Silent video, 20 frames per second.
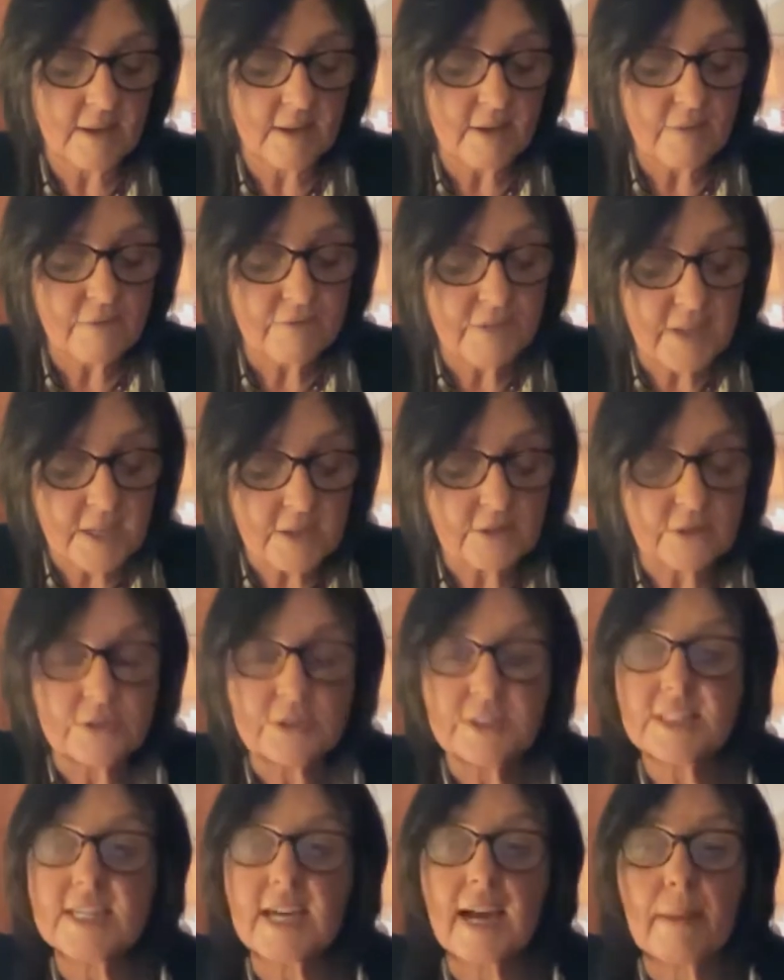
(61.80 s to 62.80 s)

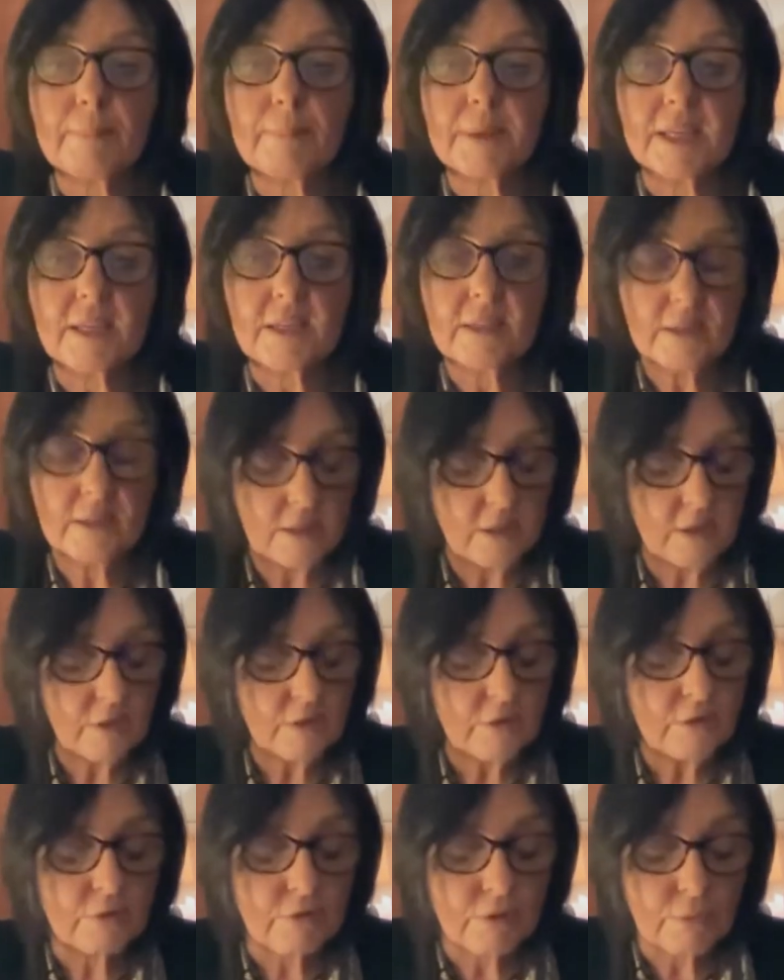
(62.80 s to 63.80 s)
fingers tapping,
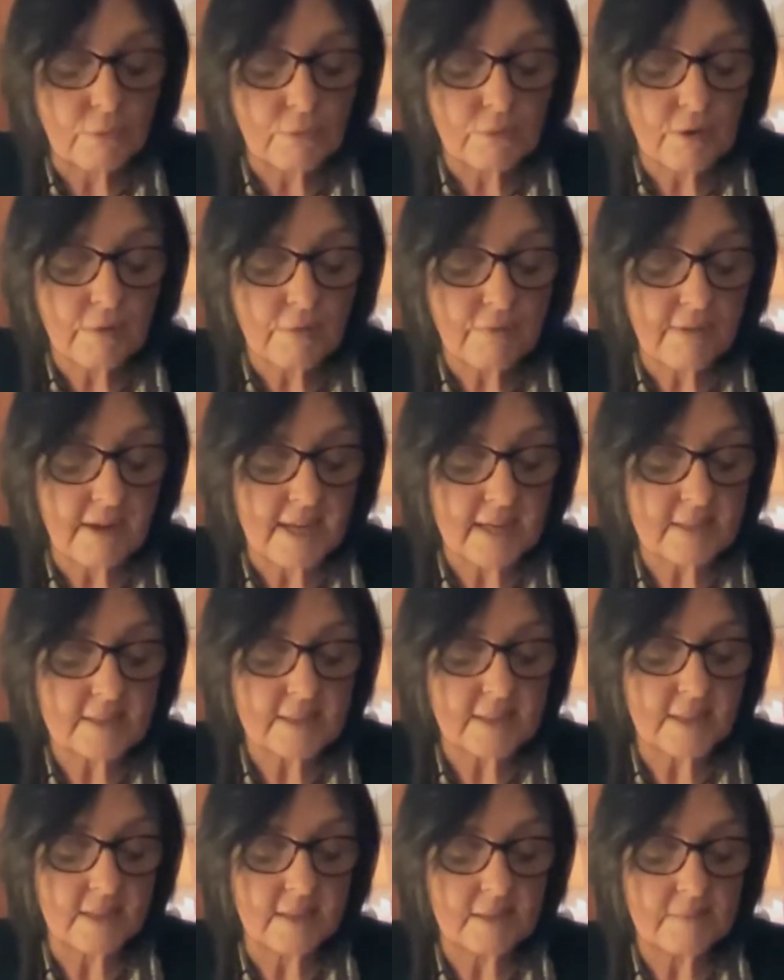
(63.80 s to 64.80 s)
throat
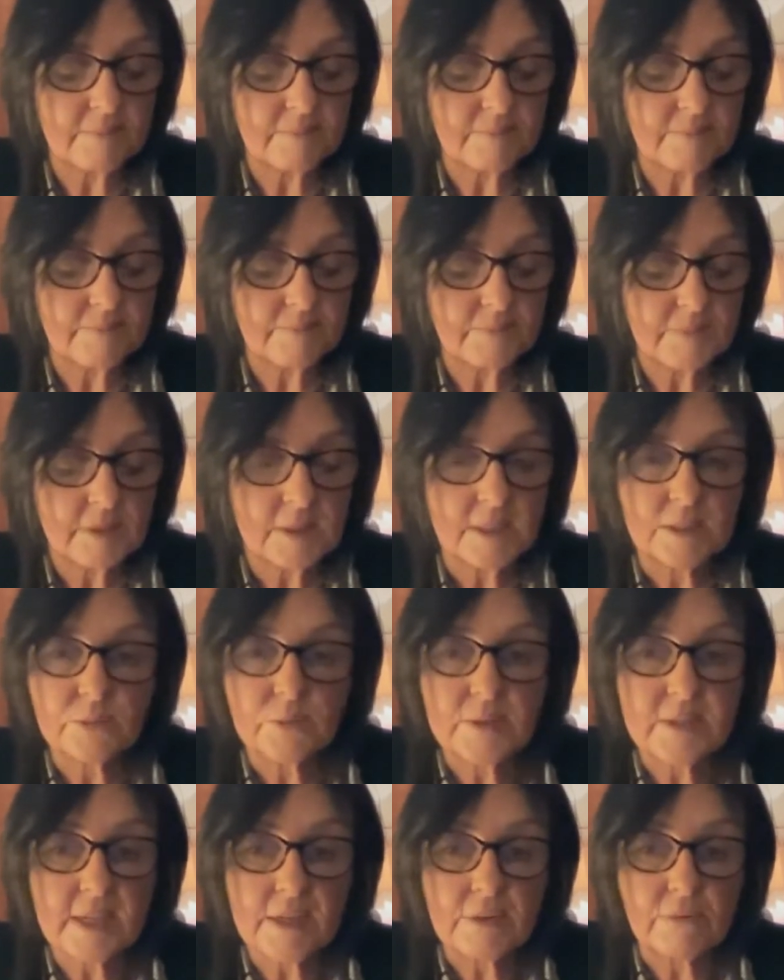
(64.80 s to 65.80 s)
flexing, and
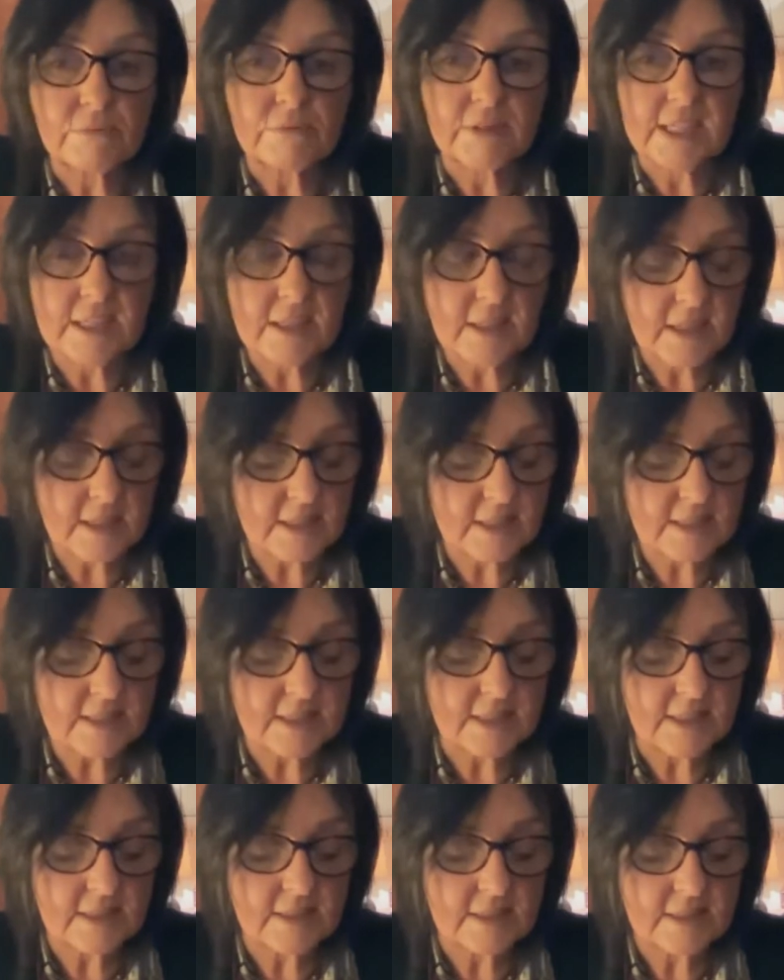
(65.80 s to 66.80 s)
without
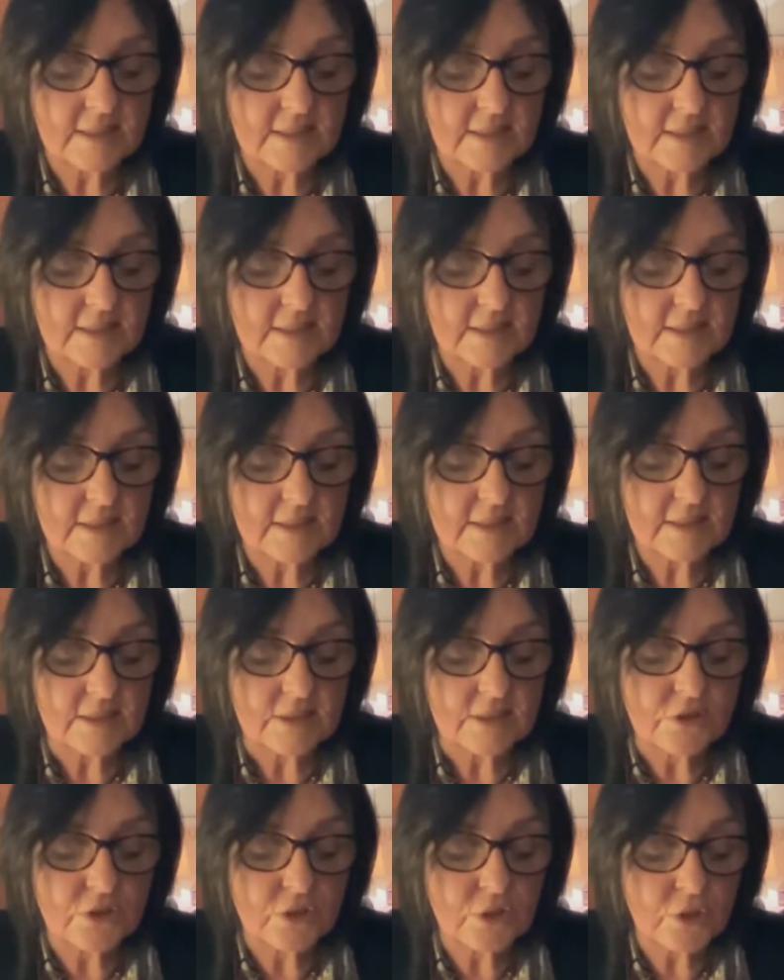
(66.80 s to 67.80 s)
realizing,
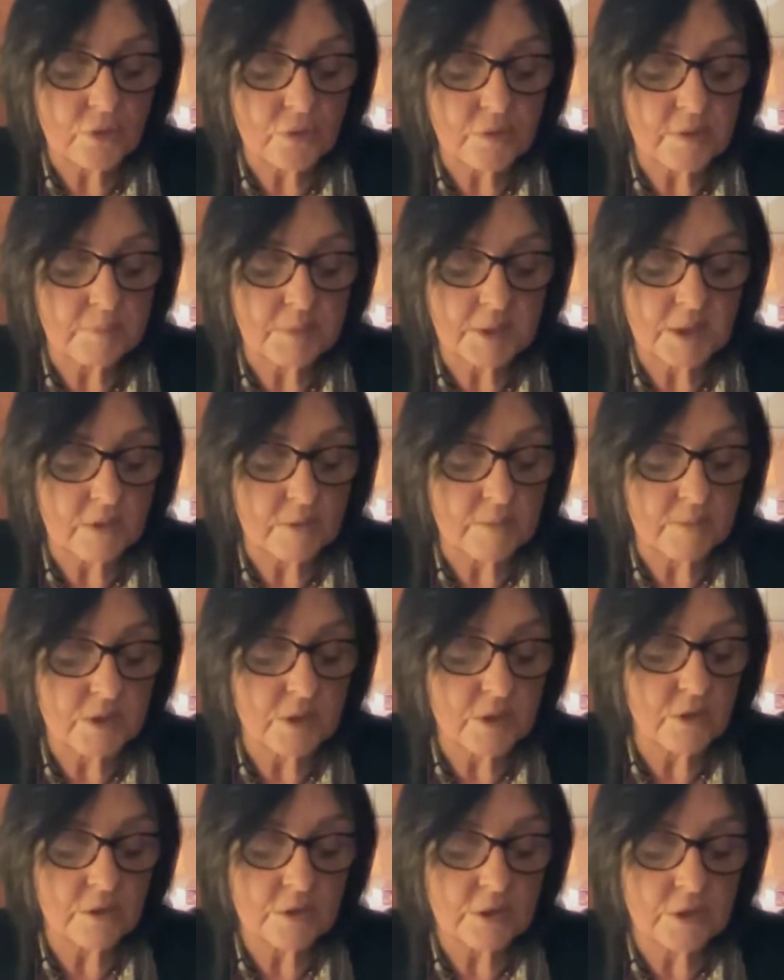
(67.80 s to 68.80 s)
his chewing becomes
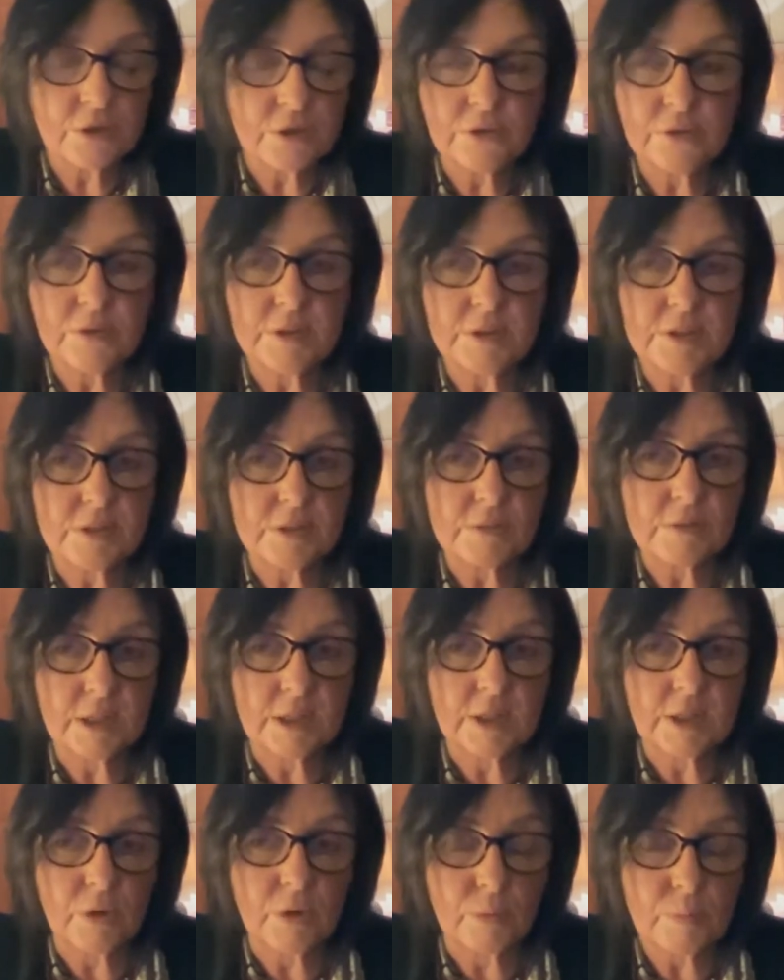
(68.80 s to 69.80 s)
all the noise you can
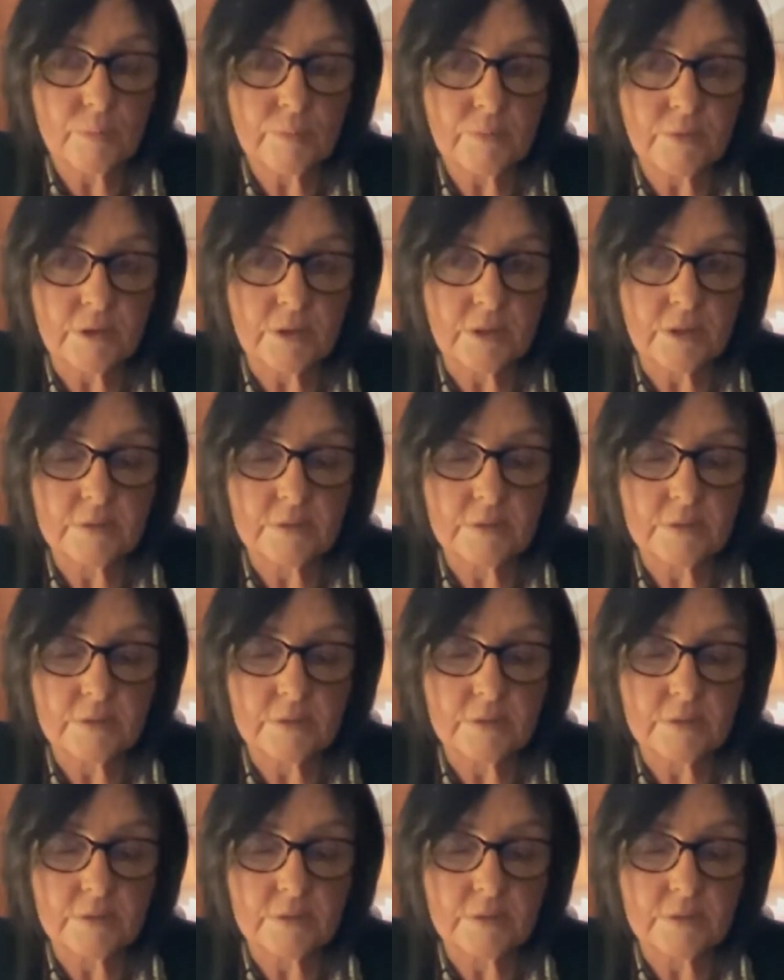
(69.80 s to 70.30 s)
hope for.